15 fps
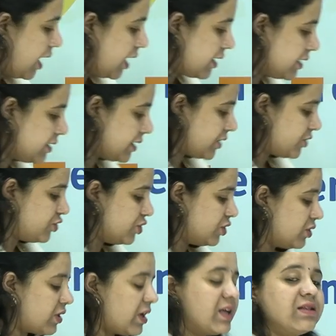
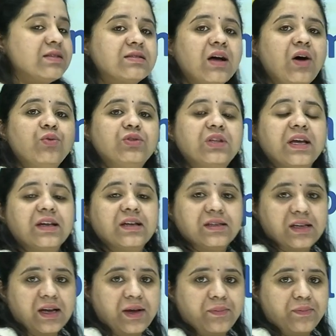architecture in South
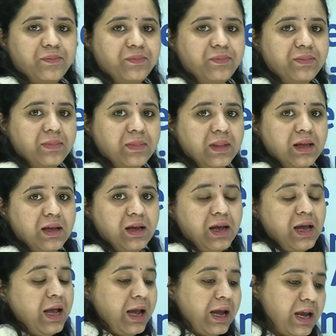India.
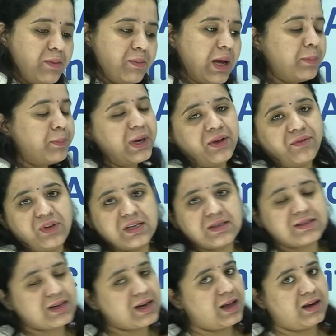In my
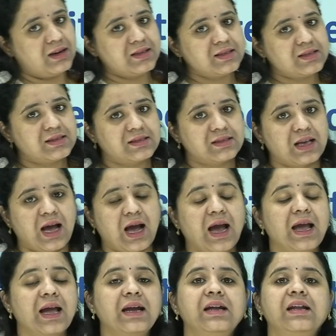previous class,
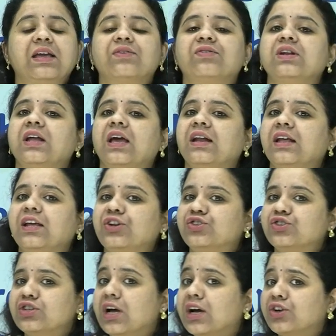I had given an
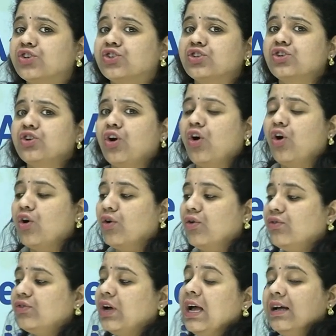introduction
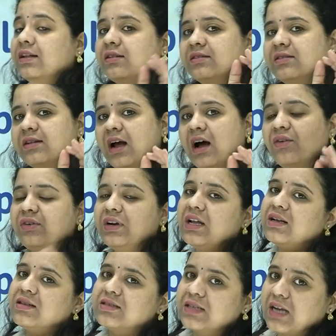of the
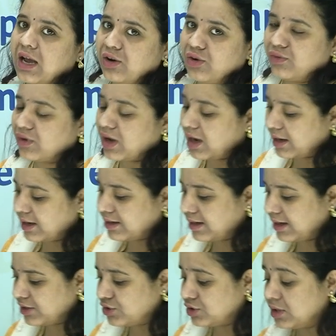Dravida style of
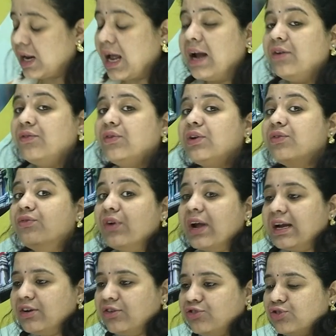architecture and we
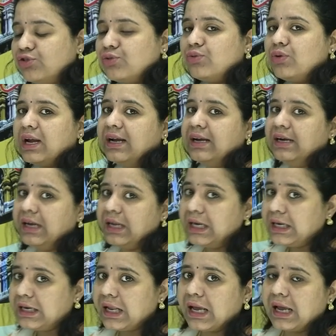went through in
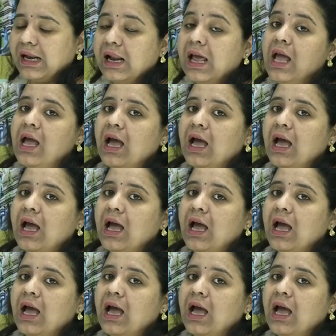detail